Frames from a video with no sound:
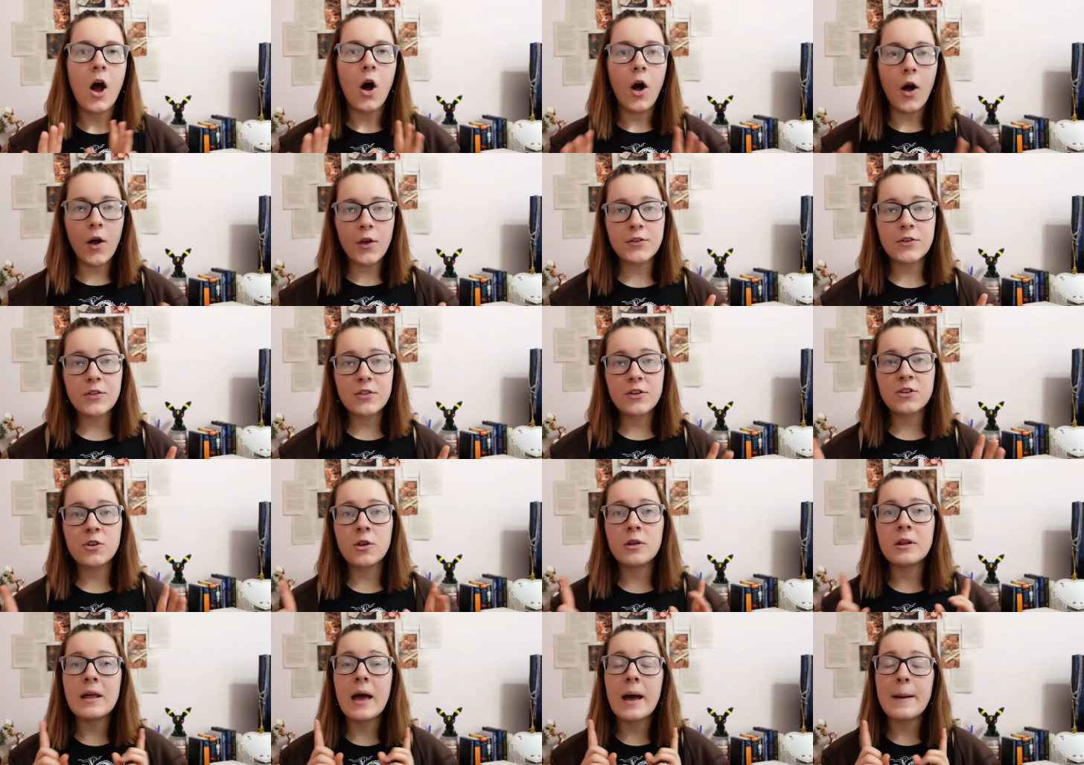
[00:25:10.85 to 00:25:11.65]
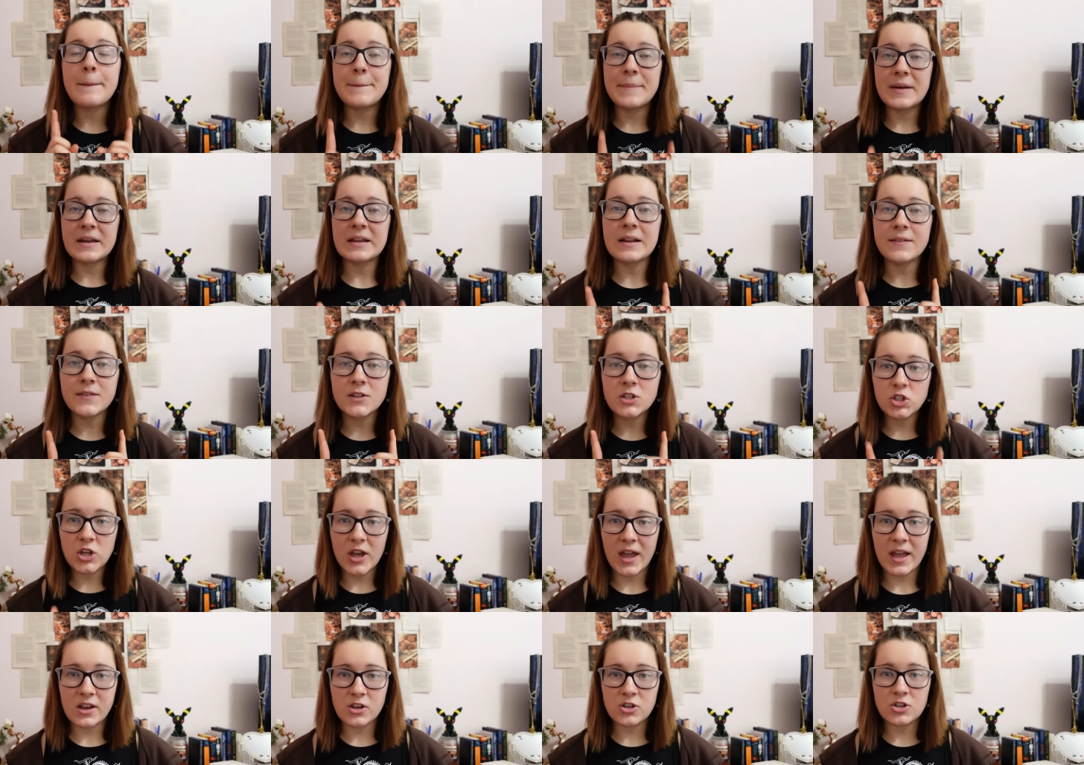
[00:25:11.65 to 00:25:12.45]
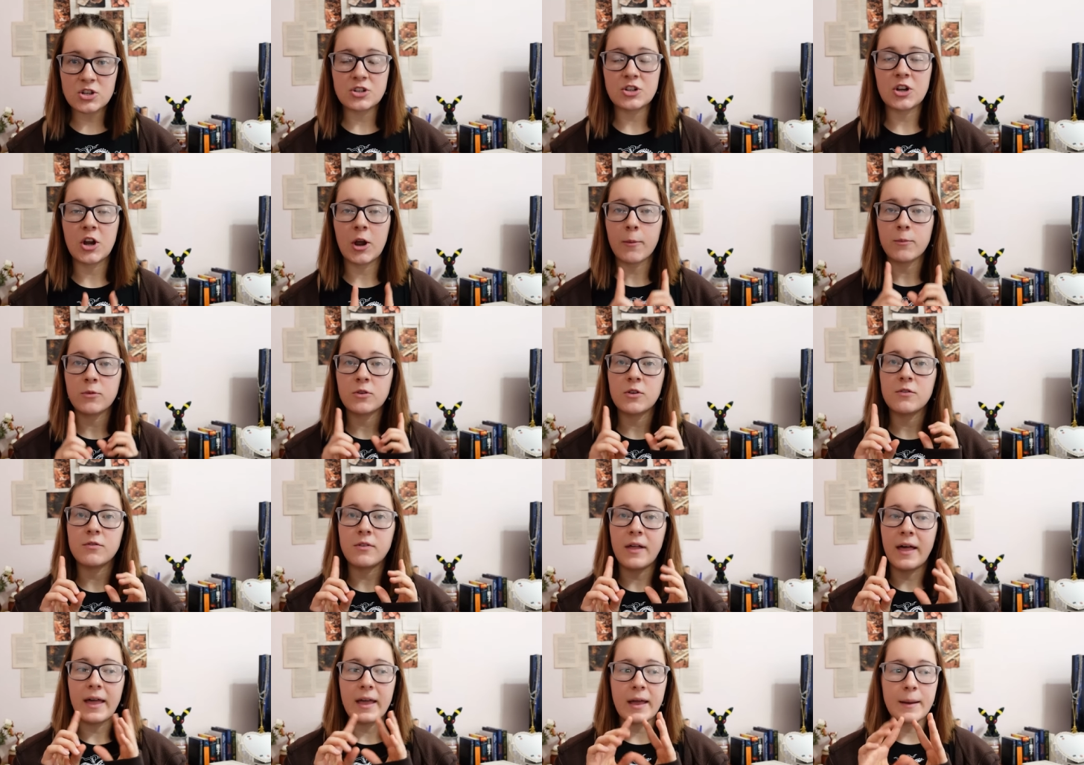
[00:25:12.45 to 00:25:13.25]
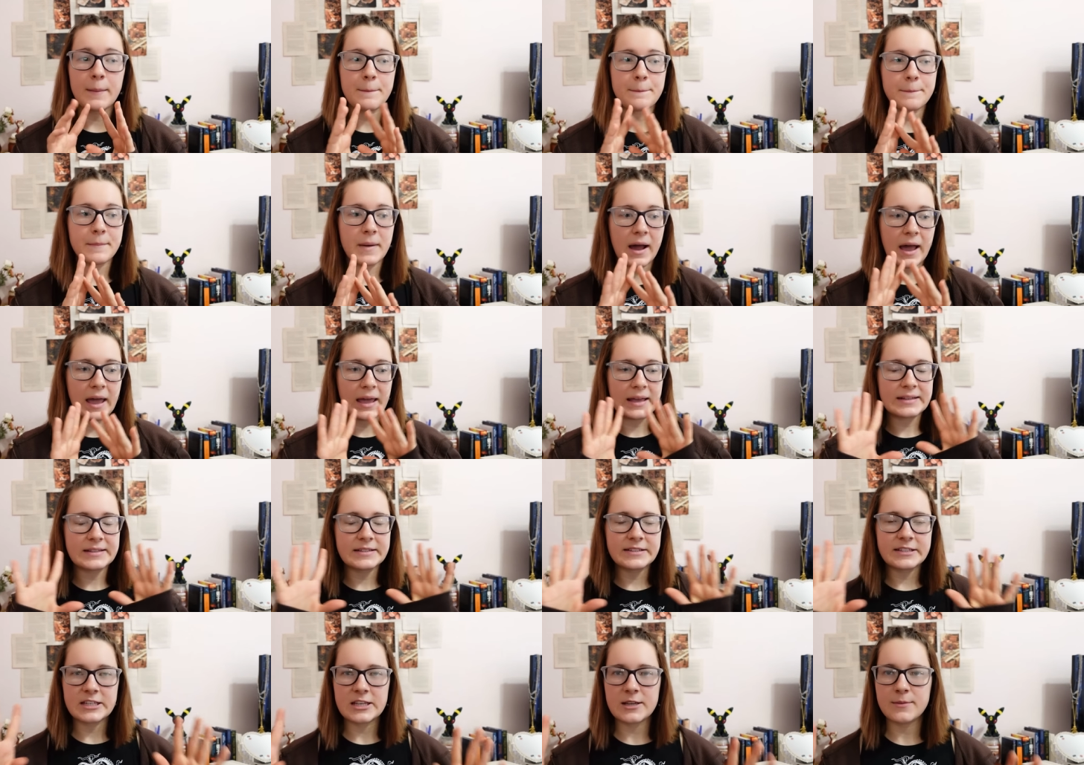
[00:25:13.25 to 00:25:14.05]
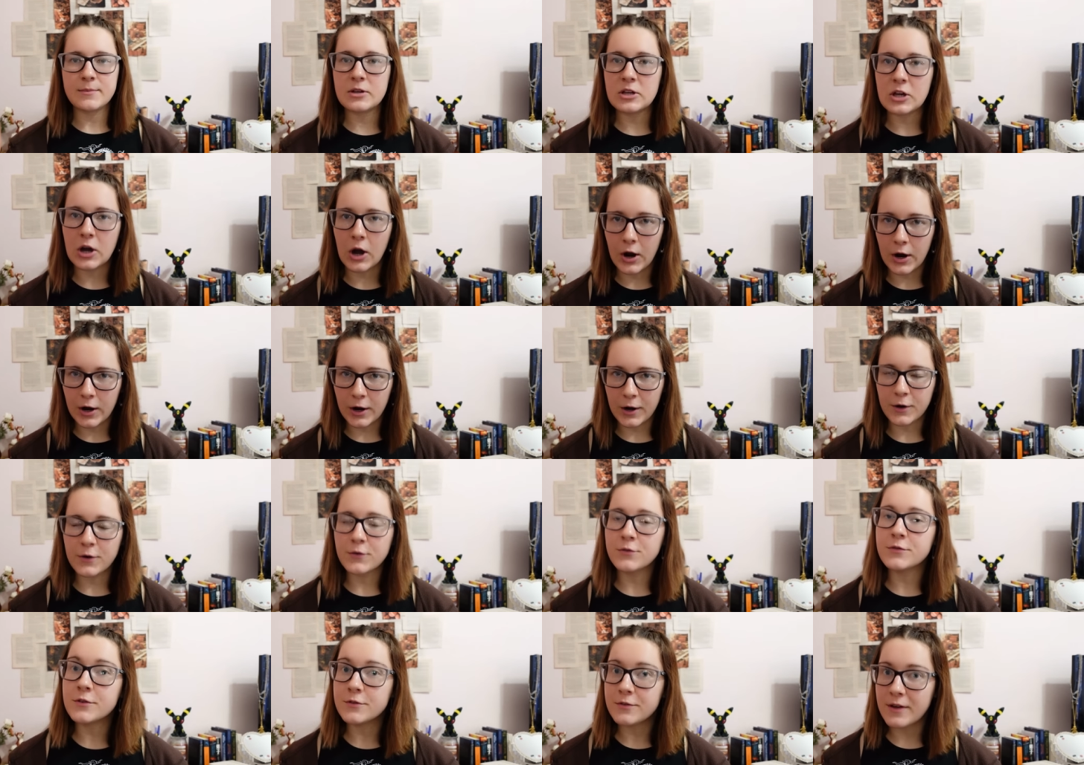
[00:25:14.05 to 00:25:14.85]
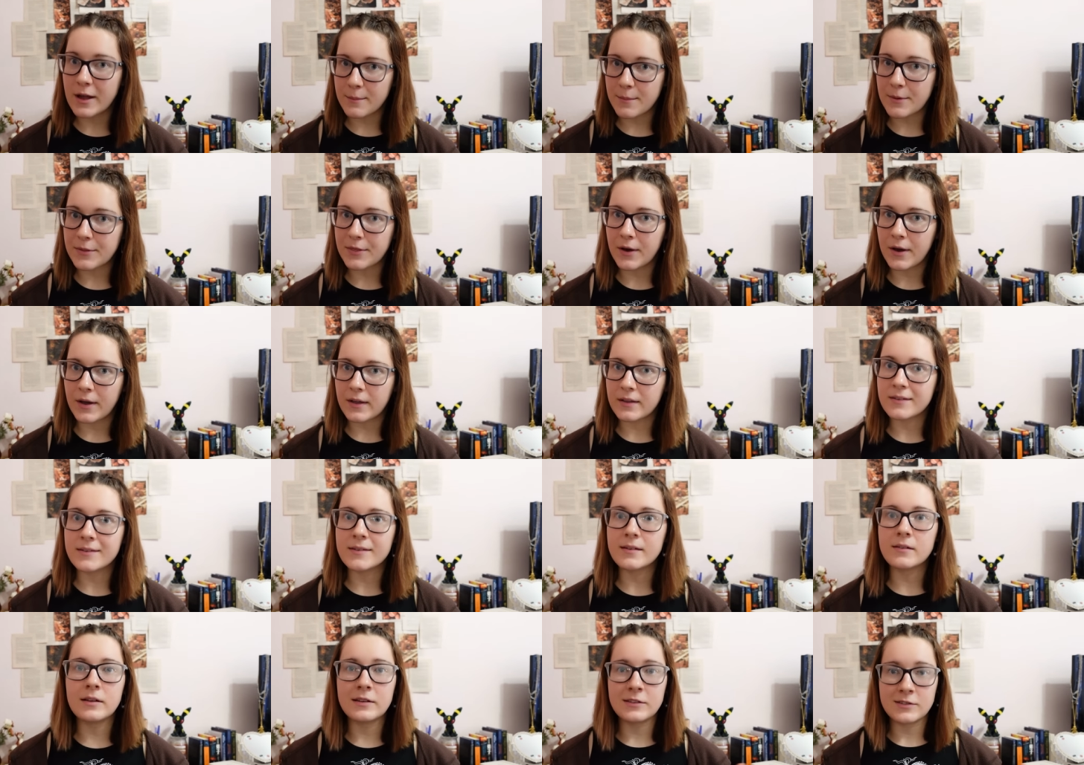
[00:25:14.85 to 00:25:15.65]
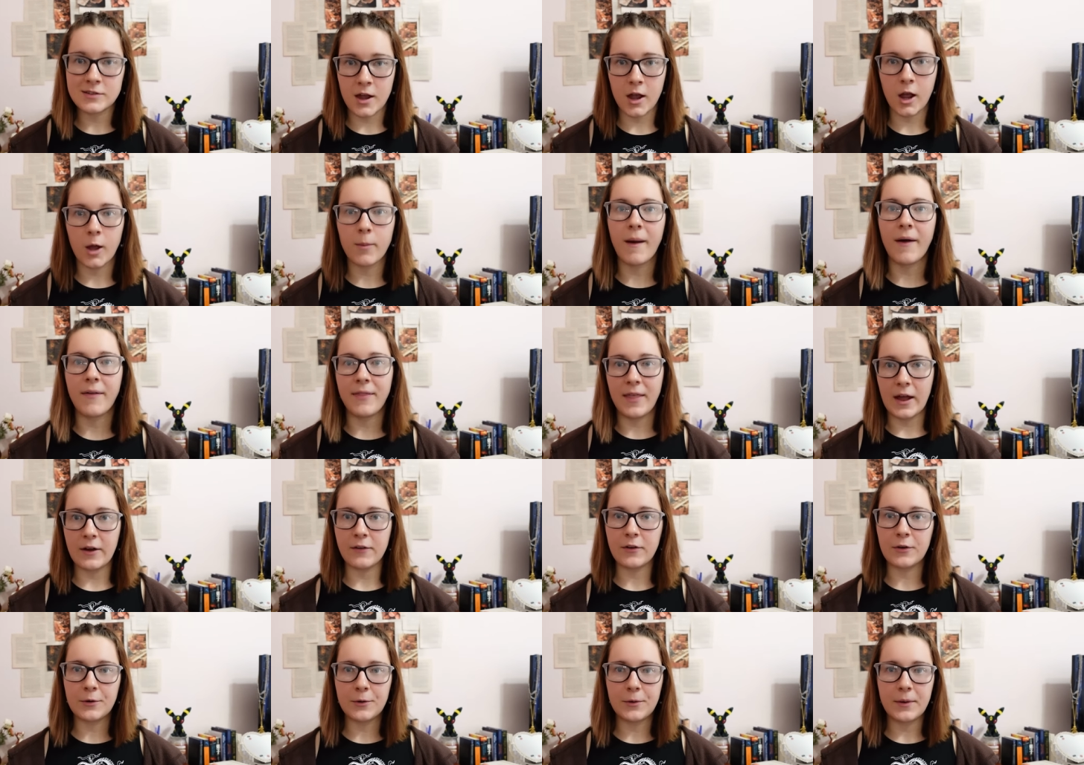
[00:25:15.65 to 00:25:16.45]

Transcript: Also, there's been a bit of a change in terms of like my TBR for Vampathon, so let's talk about that real